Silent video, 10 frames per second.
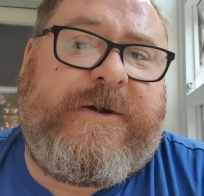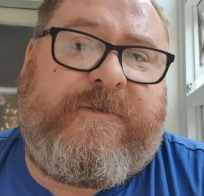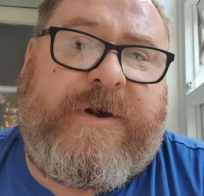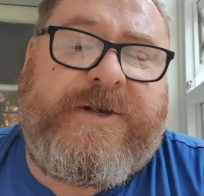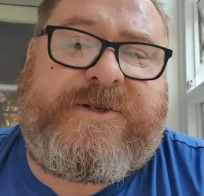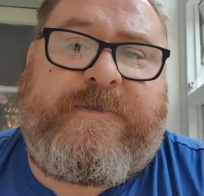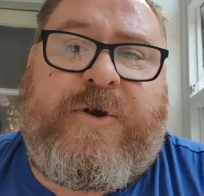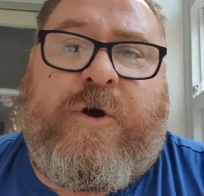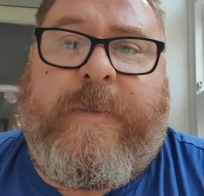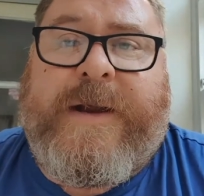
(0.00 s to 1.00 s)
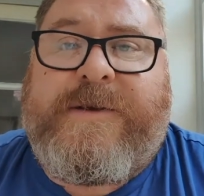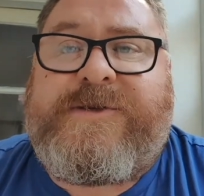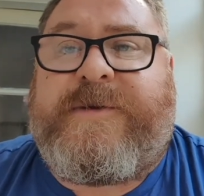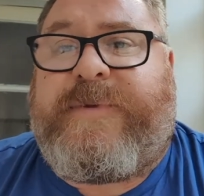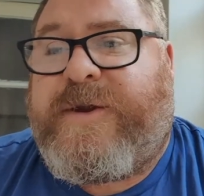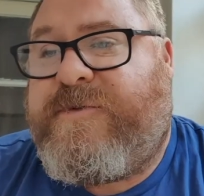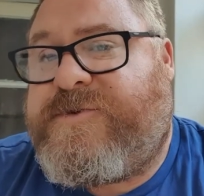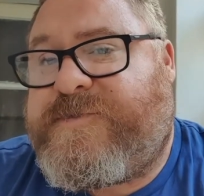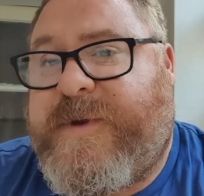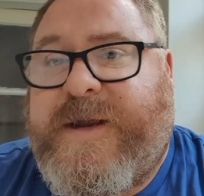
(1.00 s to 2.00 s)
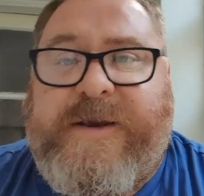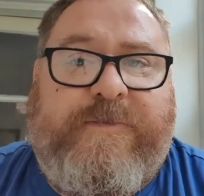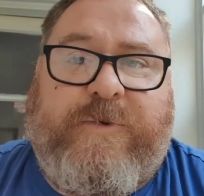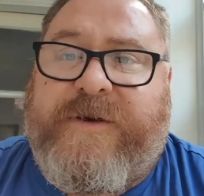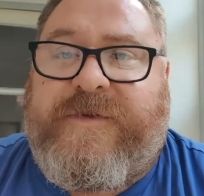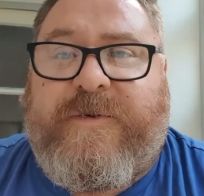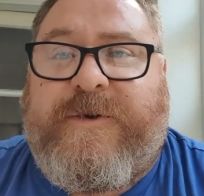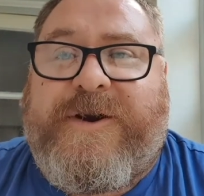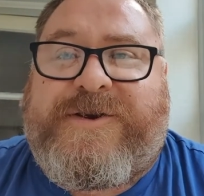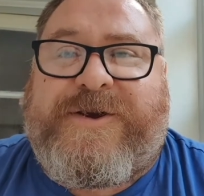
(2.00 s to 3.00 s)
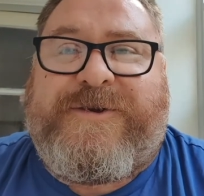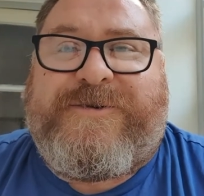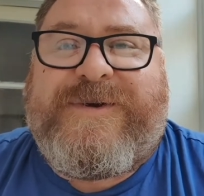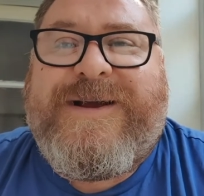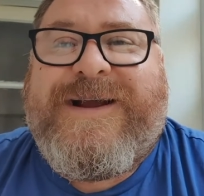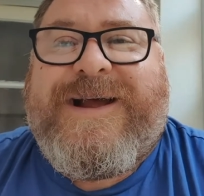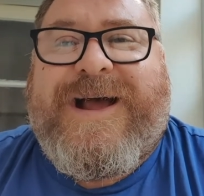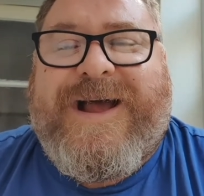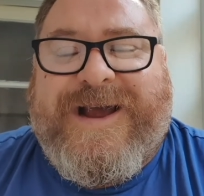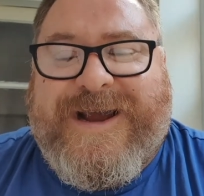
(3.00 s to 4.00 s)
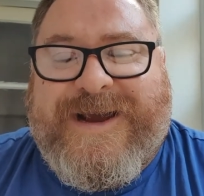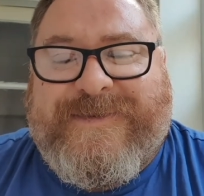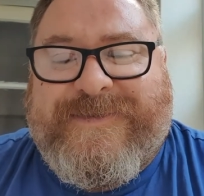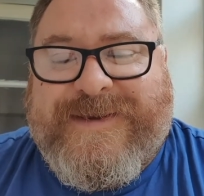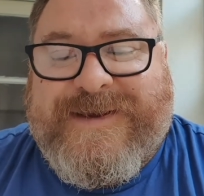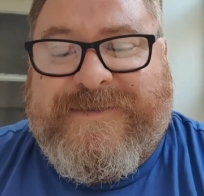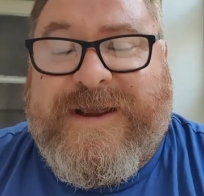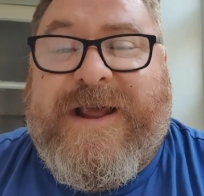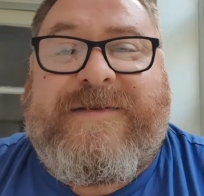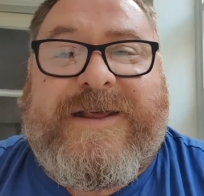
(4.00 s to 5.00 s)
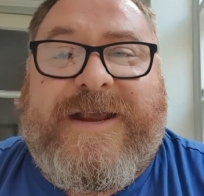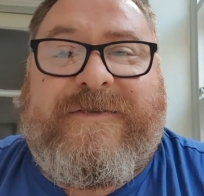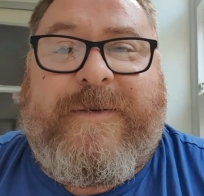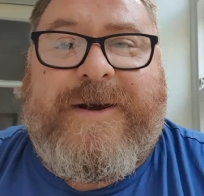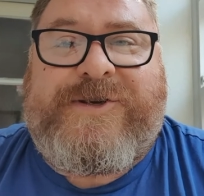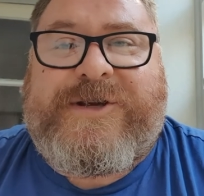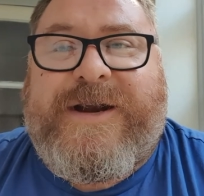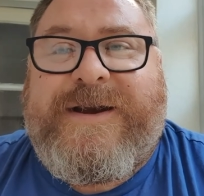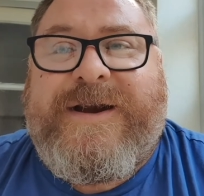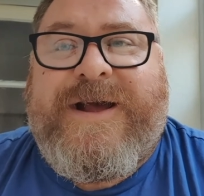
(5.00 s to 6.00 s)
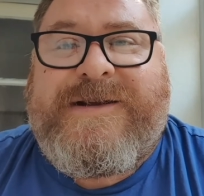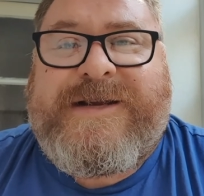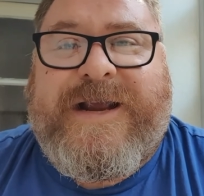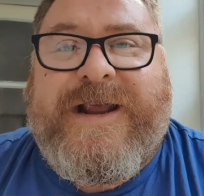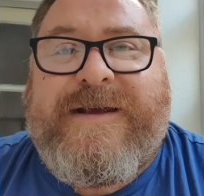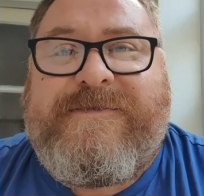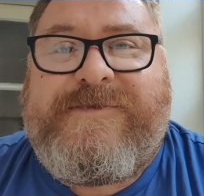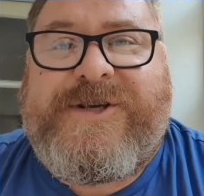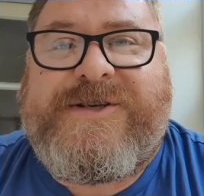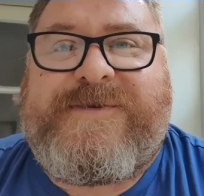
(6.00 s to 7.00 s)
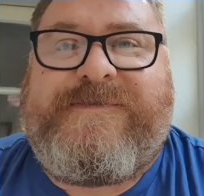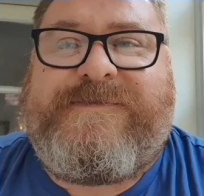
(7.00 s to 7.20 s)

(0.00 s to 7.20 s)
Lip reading: write some comments, abuse me, whatever you want to do. But yeah, thank you very much, and take care. Cheers.